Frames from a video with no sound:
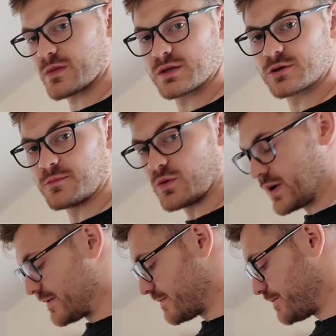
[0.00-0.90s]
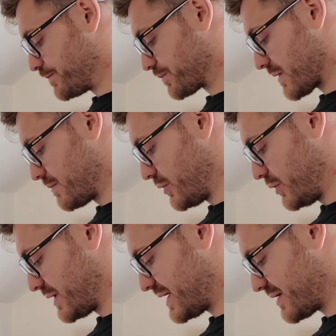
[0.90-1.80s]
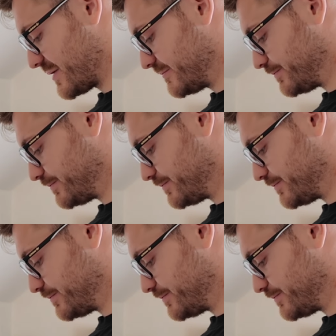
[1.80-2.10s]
Just got my 1 boiled egg.